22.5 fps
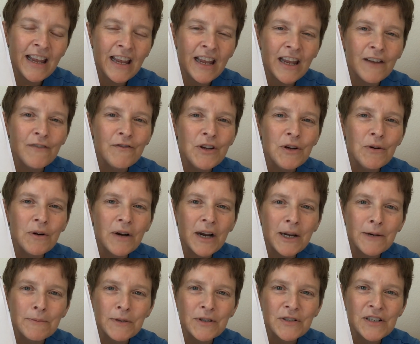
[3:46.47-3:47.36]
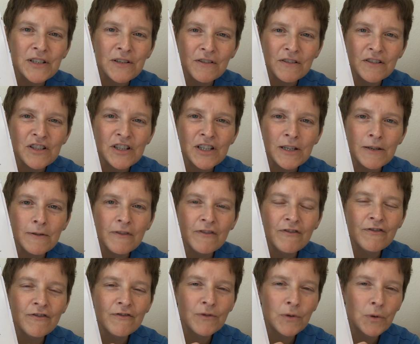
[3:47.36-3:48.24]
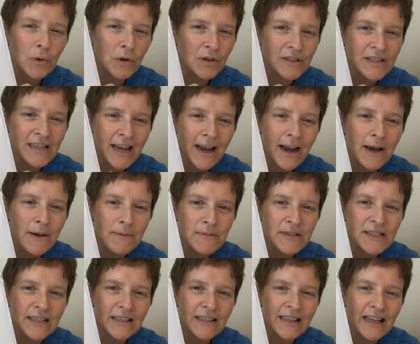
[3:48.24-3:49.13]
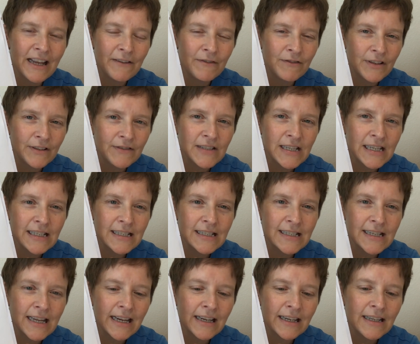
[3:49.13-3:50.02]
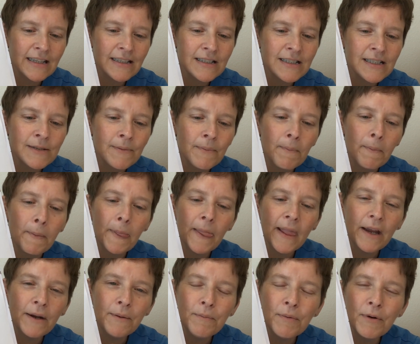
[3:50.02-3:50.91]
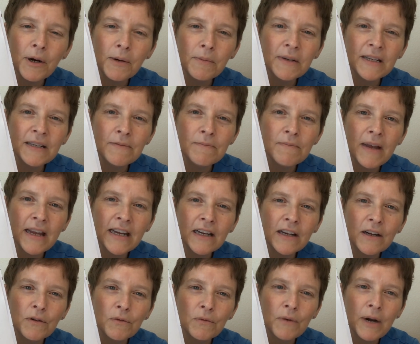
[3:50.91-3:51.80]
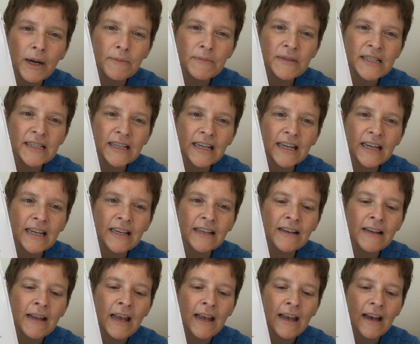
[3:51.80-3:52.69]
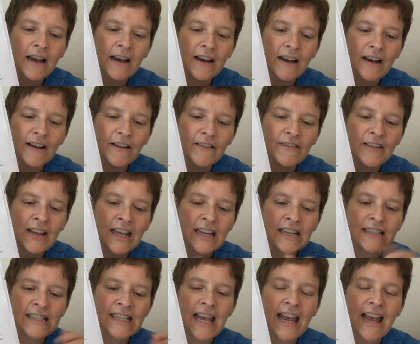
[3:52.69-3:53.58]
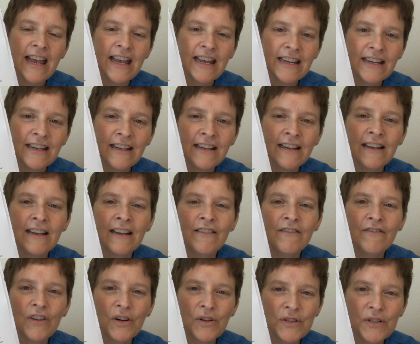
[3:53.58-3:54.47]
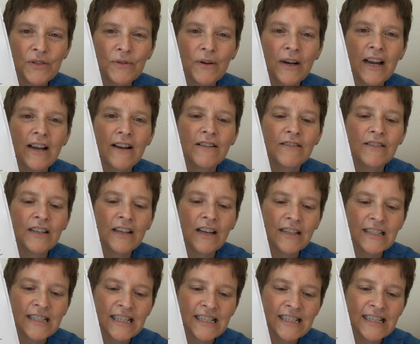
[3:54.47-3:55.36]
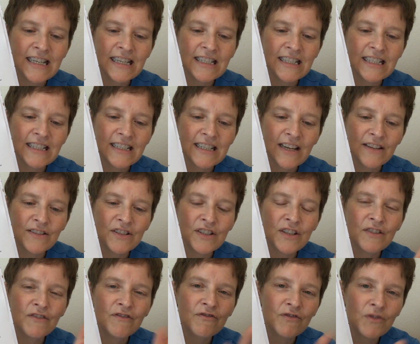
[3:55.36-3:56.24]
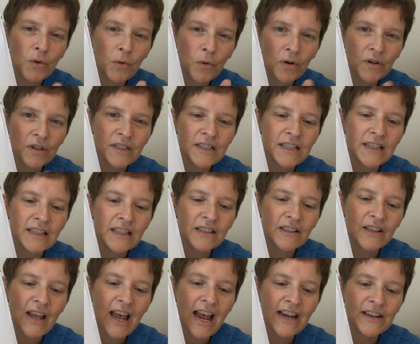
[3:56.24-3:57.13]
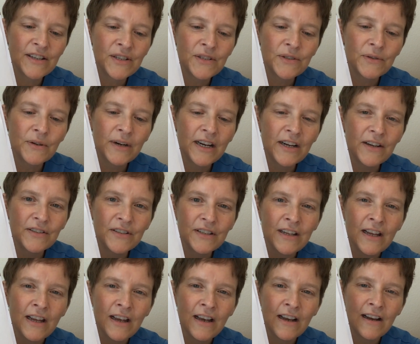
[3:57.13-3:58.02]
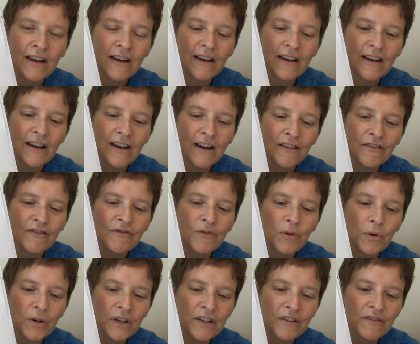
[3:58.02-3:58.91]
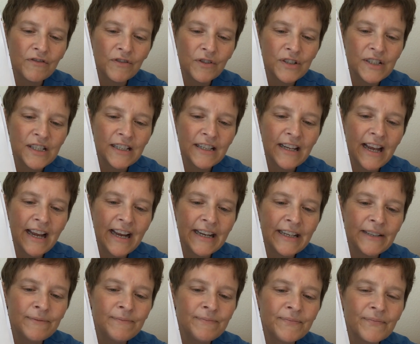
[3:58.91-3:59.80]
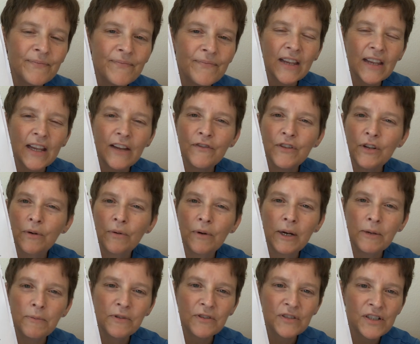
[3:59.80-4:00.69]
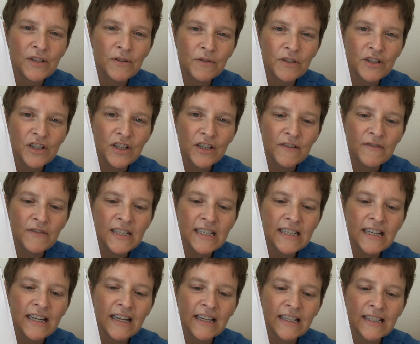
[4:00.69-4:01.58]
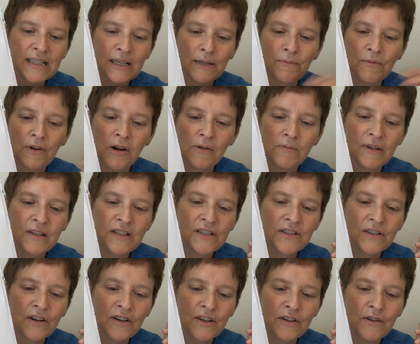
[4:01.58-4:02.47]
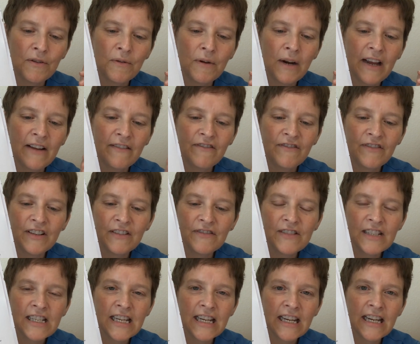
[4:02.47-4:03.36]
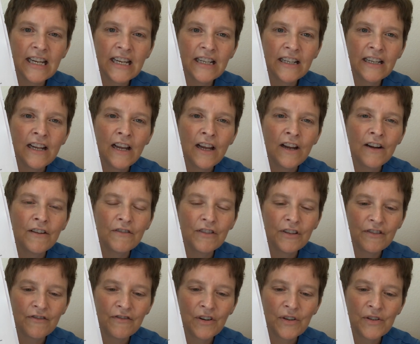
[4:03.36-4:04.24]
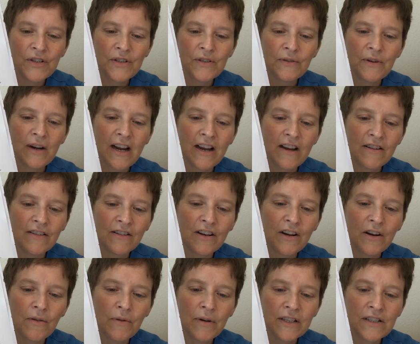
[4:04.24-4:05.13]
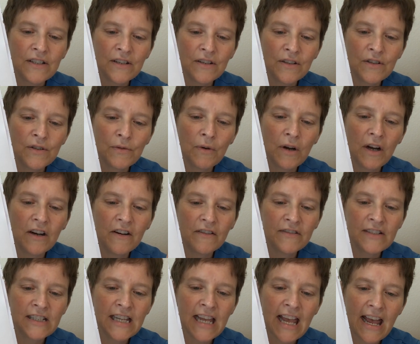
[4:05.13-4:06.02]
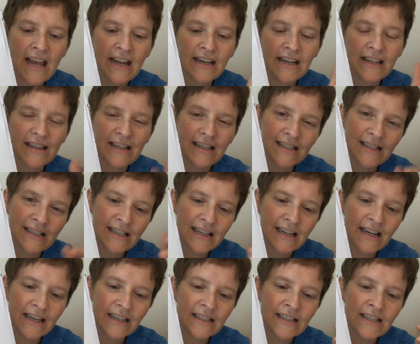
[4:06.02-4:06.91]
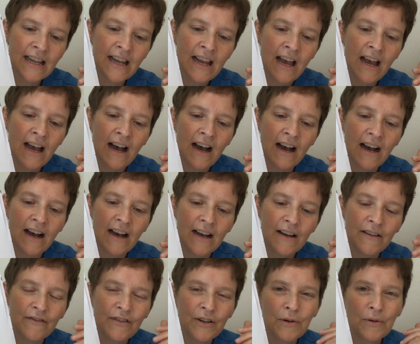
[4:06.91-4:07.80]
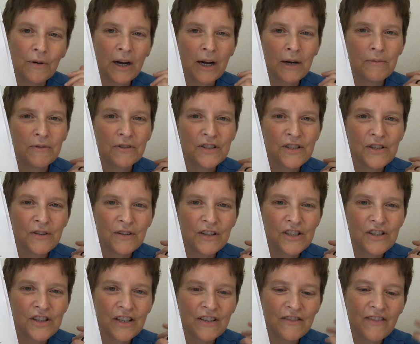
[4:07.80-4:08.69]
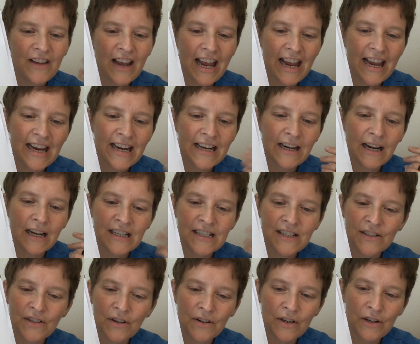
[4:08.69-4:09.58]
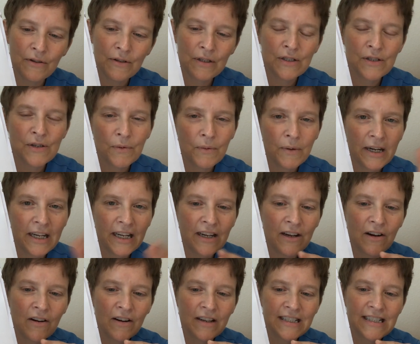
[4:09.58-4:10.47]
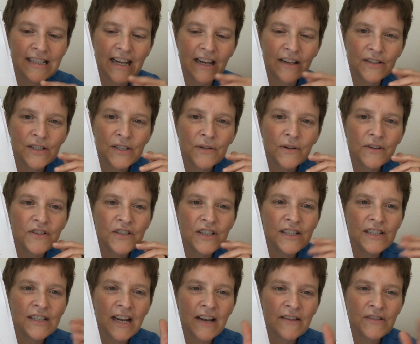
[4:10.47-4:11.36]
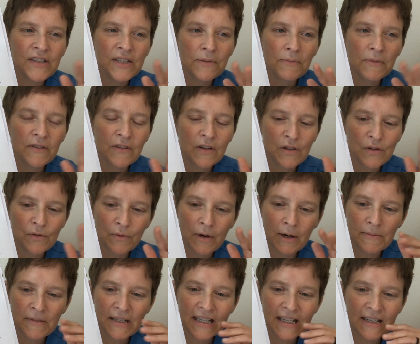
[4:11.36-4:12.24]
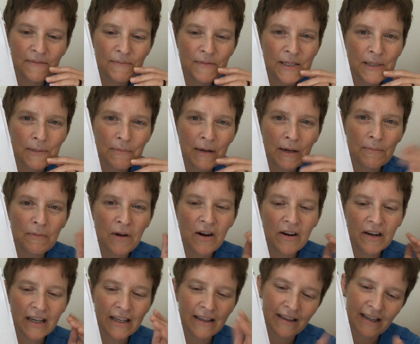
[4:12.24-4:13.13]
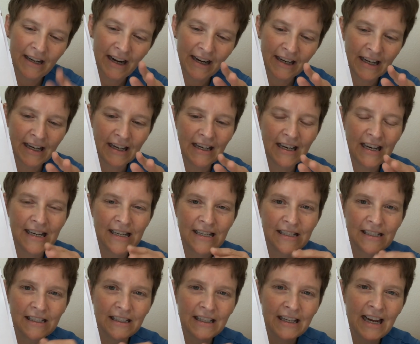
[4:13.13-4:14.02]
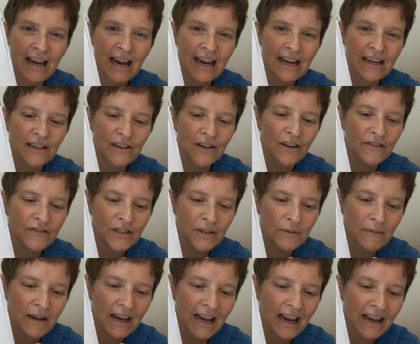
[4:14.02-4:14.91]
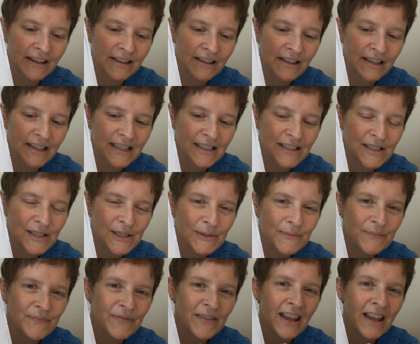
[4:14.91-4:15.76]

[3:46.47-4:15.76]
If you are able to achieve 4 taps in that 15 seconds, I'd probably make a rep scheme of 10 first round, descending down to 4 to the last round for you for today. If you were able to achieve 6, I'd probably start you at 15 for the first round, going to 12, 10, and then 6. If you were able to achieve 8, I'd start you at 20 on down. So I just have some of those rep schemes in my pocket that I can easily hand off to my athletes.